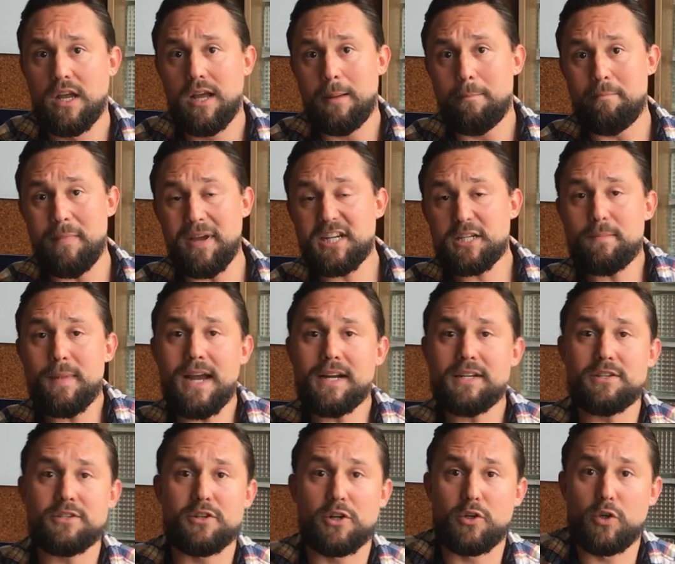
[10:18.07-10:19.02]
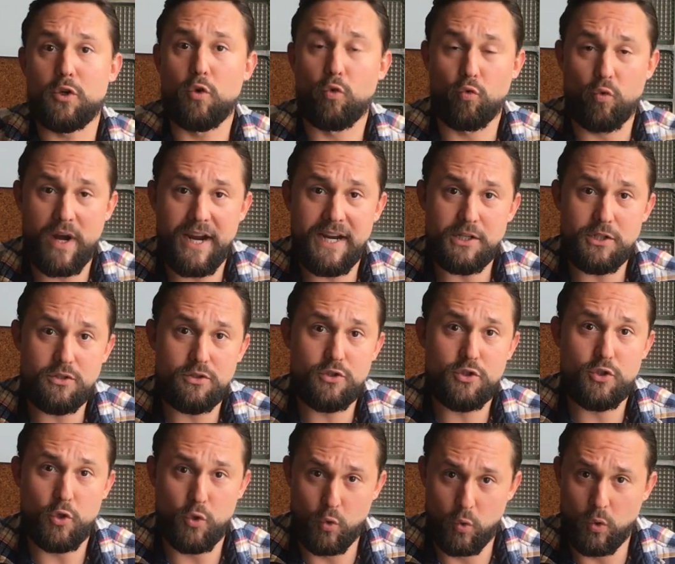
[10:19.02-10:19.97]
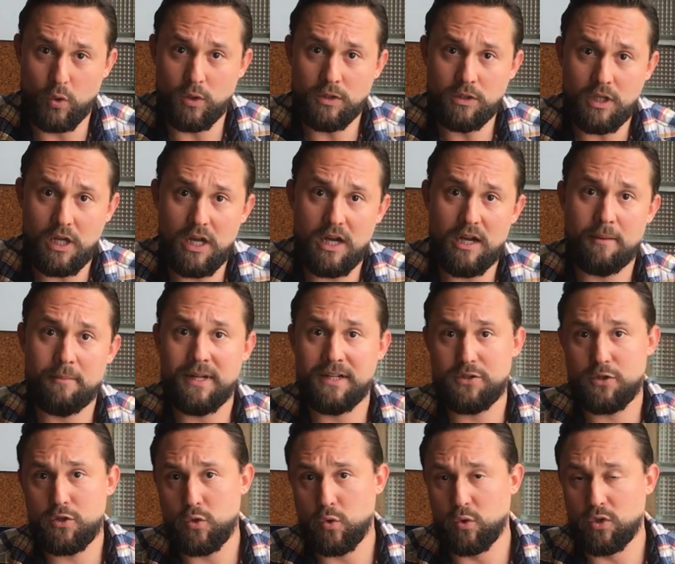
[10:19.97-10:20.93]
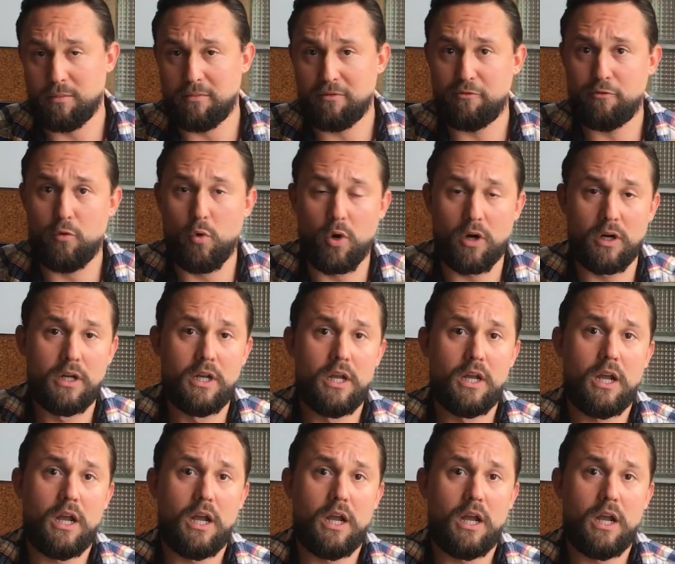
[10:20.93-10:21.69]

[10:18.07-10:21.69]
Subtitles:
MixMax is a great tool, that's tool number four.